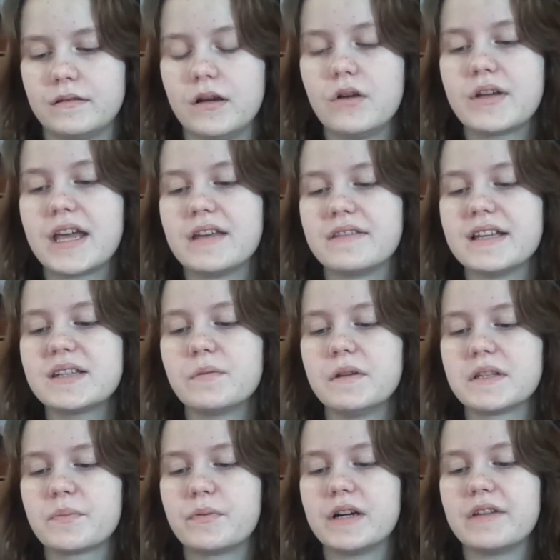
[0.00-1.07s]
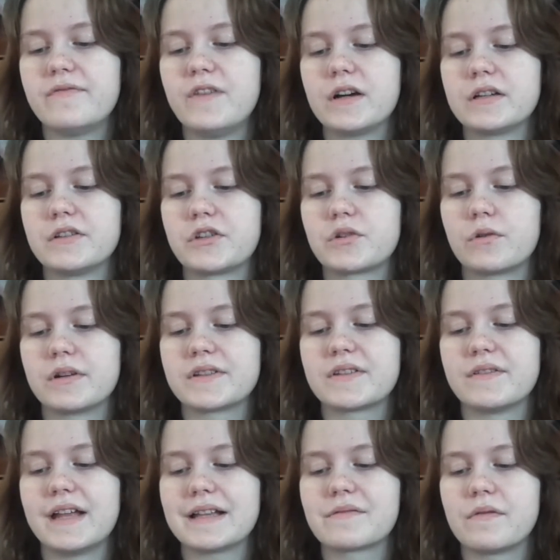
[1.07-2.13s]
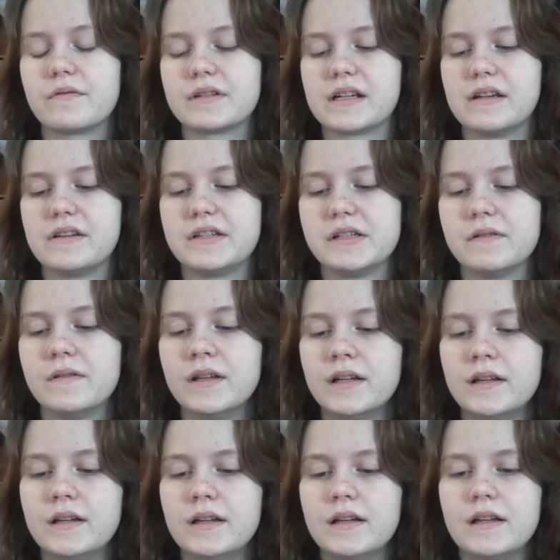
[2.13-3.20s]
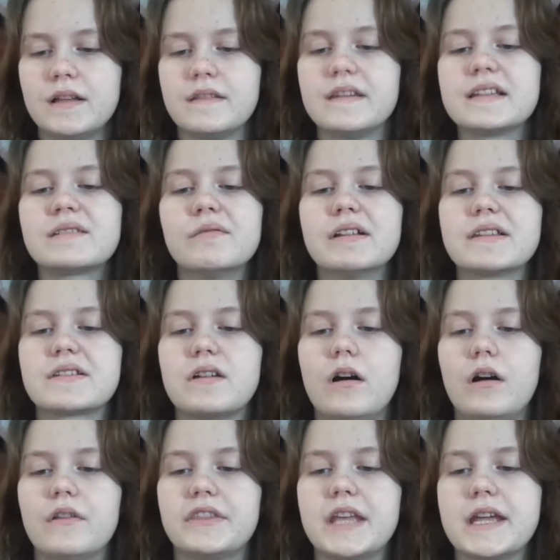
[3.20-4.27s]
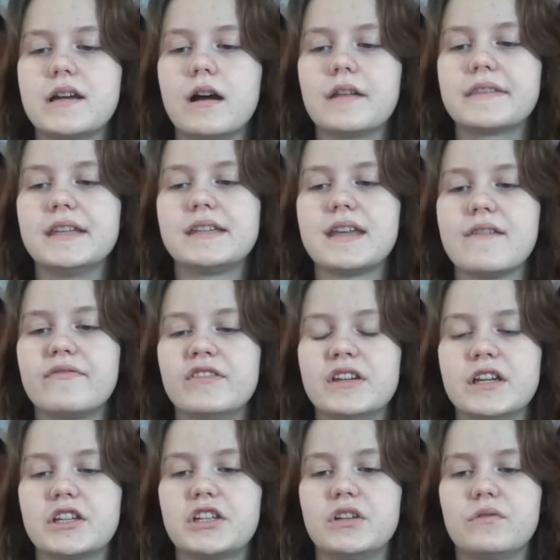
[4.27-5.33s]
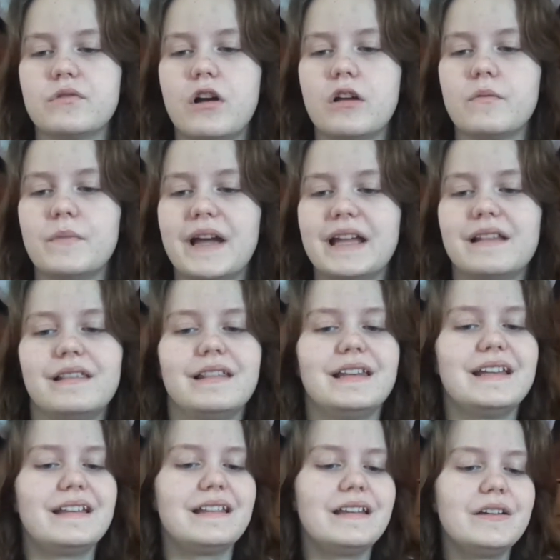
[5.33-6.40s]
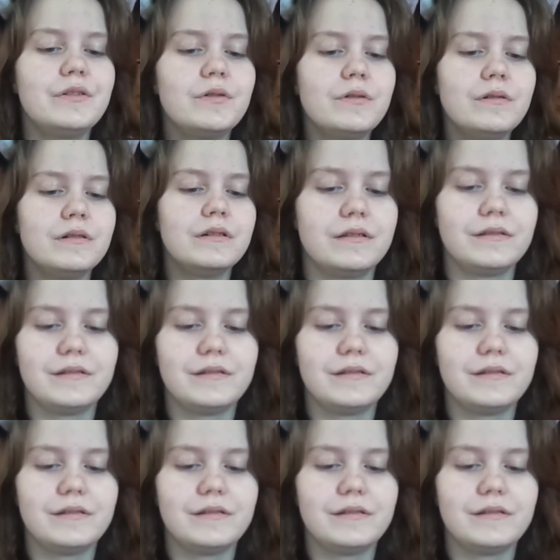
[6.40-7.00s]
Okay, this one's pretty fucking short, so that's what we're gonna do. This one's called They Got the Definition Wrong by Lilu?